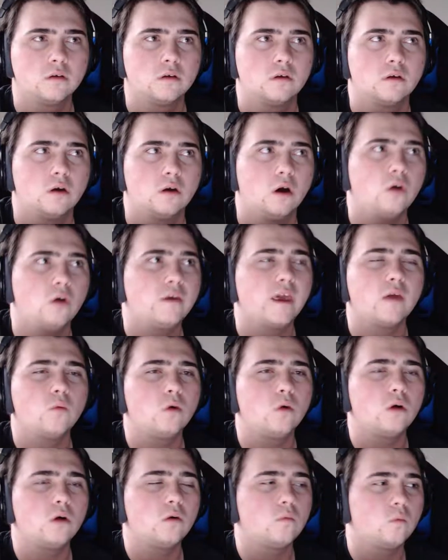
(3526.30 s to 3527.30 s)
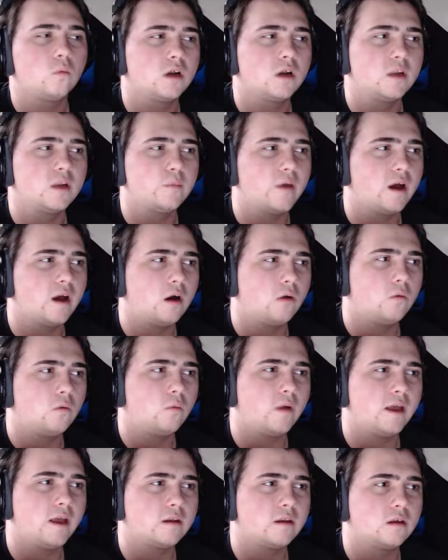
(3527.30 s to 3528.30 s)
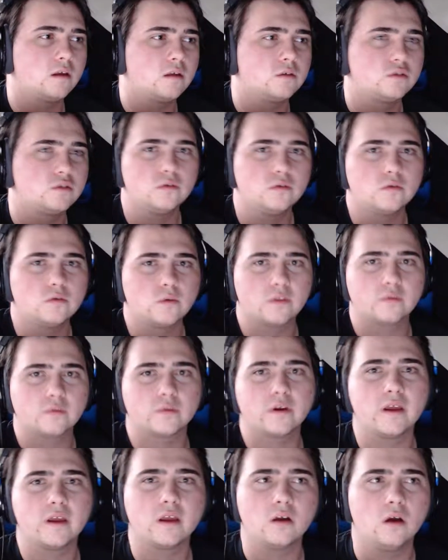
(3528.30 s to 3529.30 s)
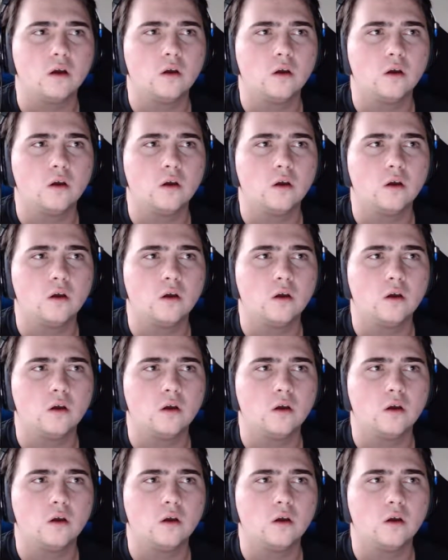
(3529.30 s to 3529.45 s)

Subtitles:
Okay, well, what about when dude with ring